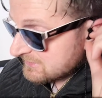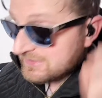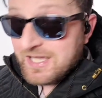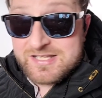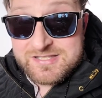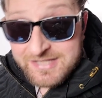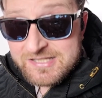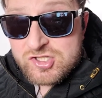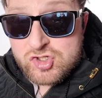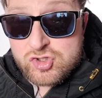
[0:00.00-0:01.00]
Yes,
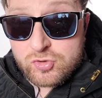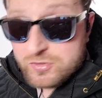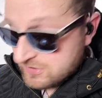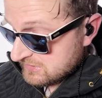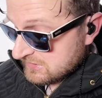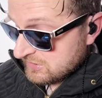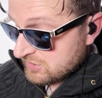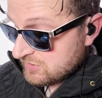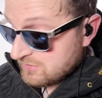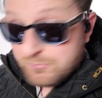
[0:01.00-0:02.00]
nice and snug,
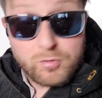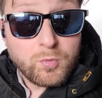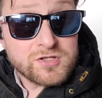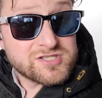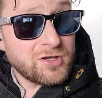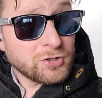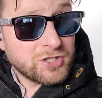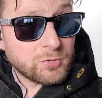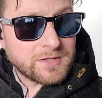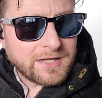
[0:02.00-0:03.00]
but what's the
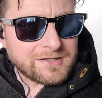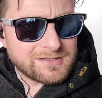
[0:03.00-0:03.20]
audio like?